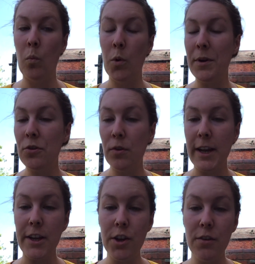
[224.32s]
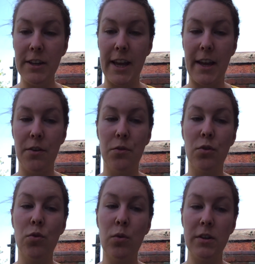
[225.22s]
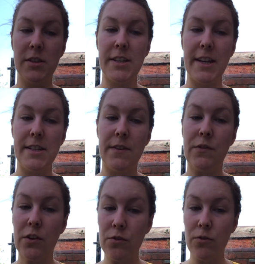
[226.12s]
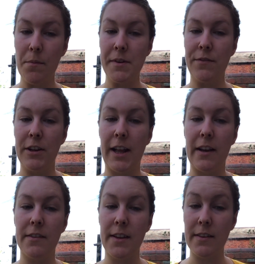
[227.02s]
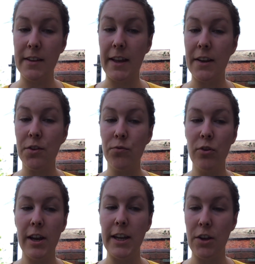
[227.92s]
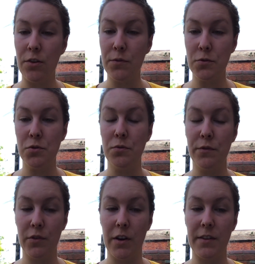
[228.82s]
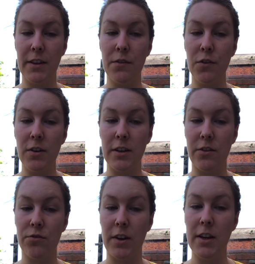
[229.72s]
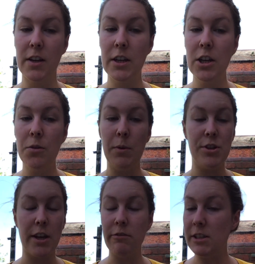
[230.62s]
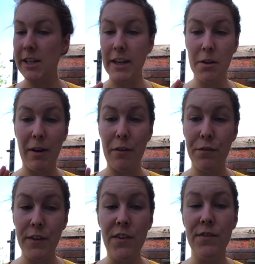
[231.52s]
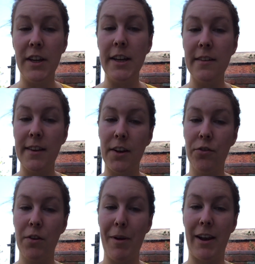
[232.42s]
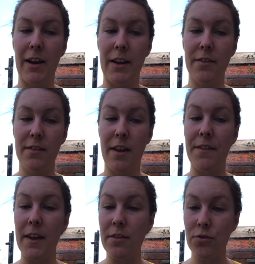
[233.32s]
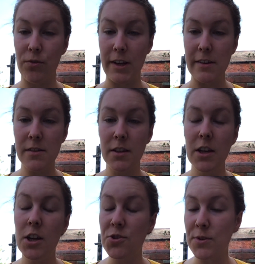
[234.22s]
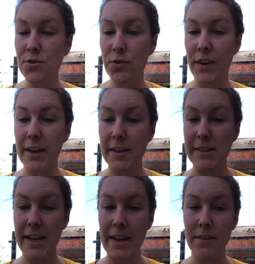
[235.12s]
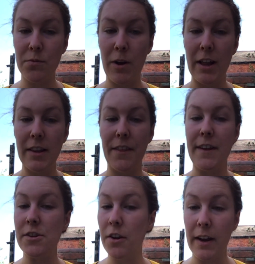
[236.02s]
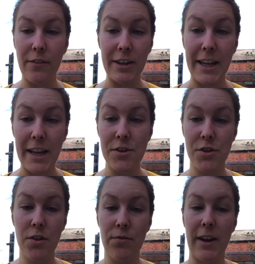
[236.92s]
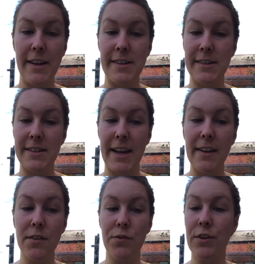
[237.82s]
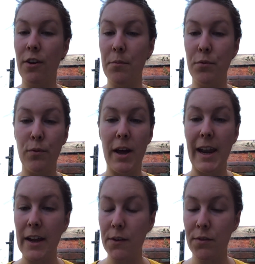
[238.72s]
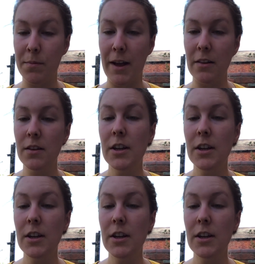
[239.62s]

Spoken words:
Well, we call it QDA, or quantitative descriptive analysis, and it's a really useful tool for us in the food industry. We generally take about 15 sensory panelists and they're screened to ensure they can taste well and they don't have any issues relating to taste, for example, a lack of smell,